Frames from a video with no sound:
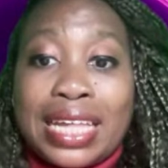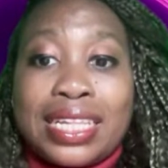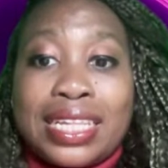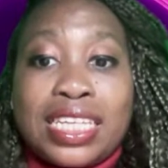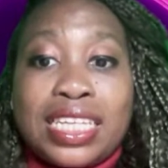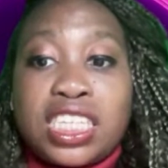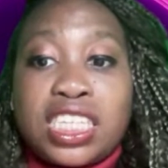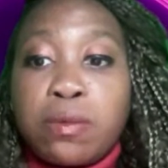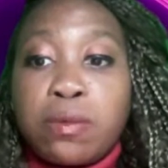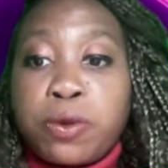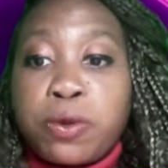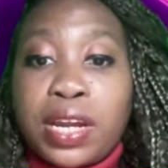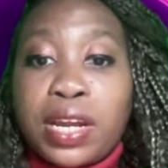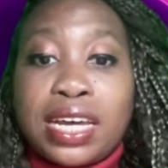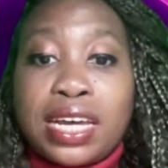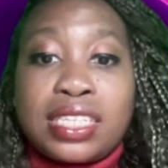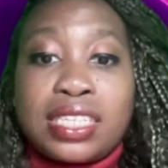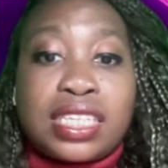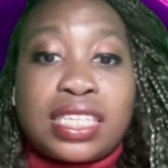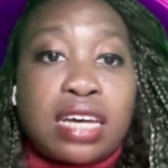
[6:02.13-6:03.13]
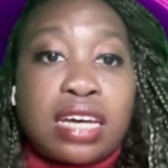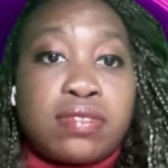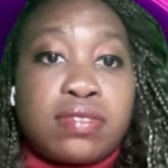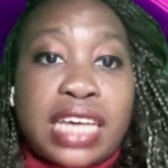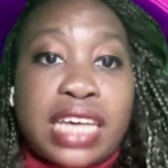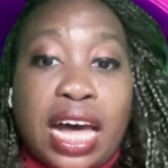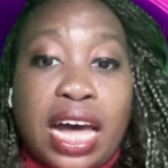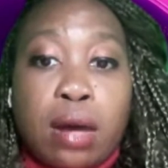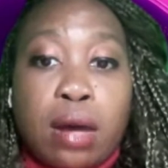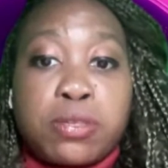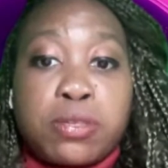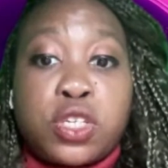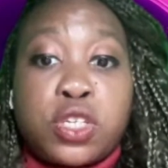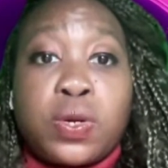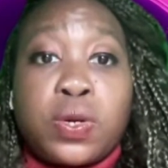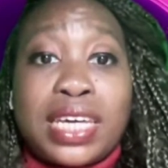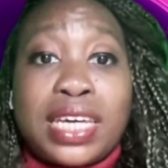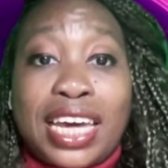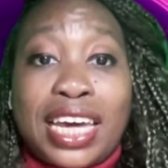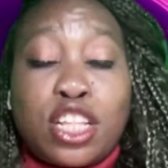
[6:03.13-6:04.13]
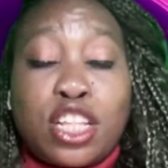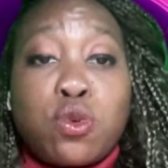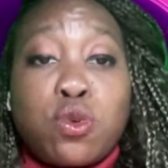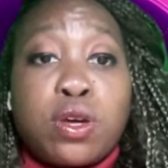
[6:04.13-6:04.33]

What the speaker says: These upgrades save time, so again,